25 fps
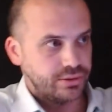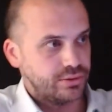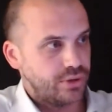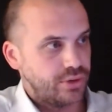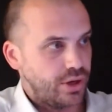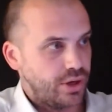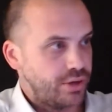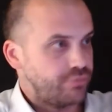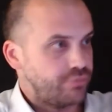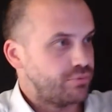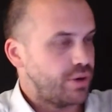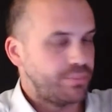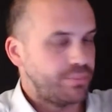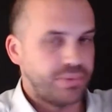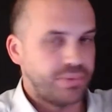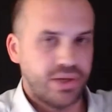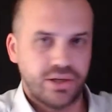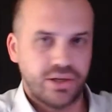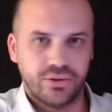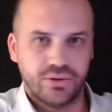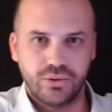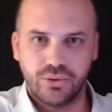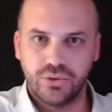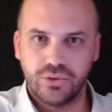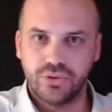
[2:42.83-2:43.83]
I rubbed
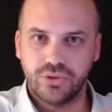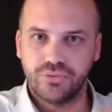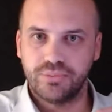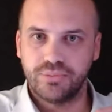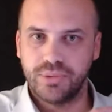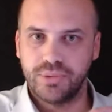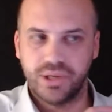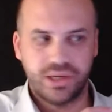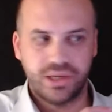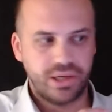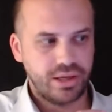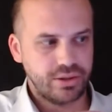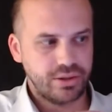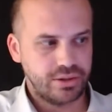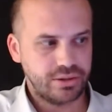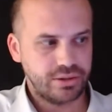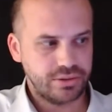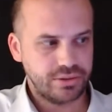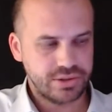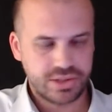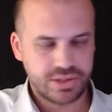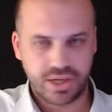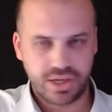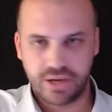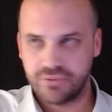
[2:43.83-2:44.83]
out all of my other
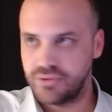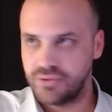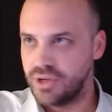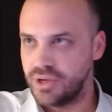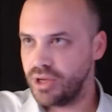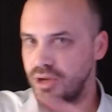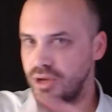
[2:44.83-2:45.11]
stuff.